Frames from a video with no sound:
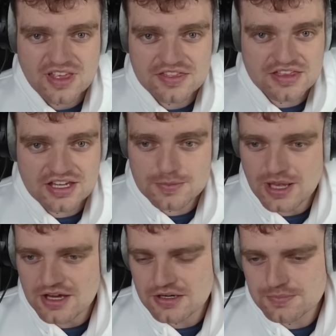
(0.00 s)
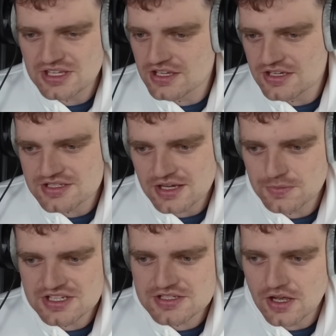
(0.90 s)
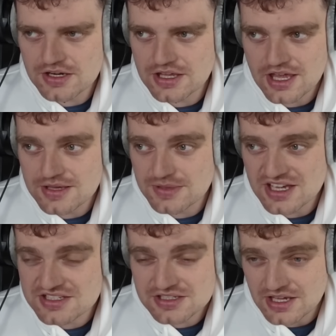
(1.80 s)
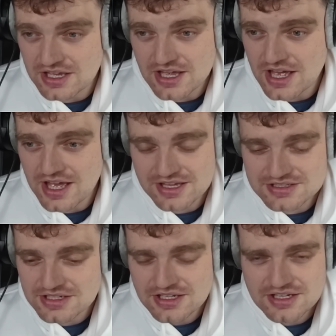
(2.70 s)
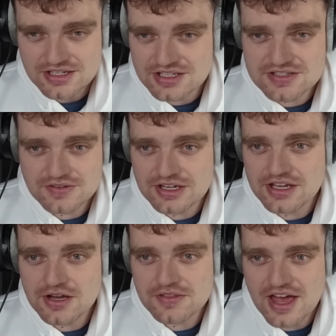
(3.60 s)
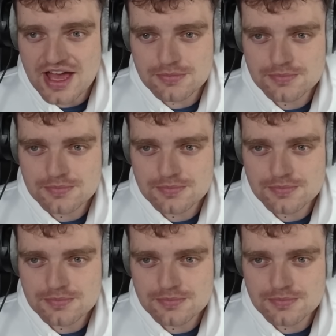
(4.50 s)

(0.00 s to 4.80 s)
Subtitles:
think about it. Because, like, we saw the game yesterday, and this is a video that